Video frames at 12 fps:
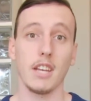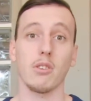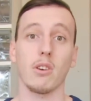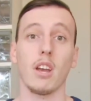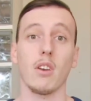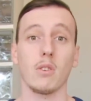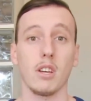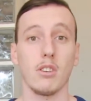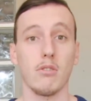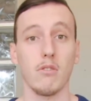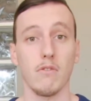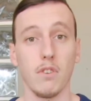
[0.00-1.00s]
and you cannot get
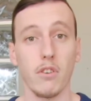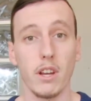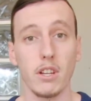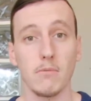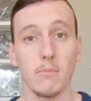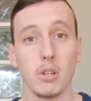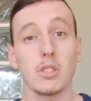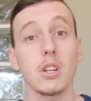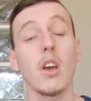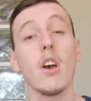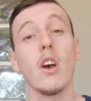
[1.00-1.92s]
to the full range of motion,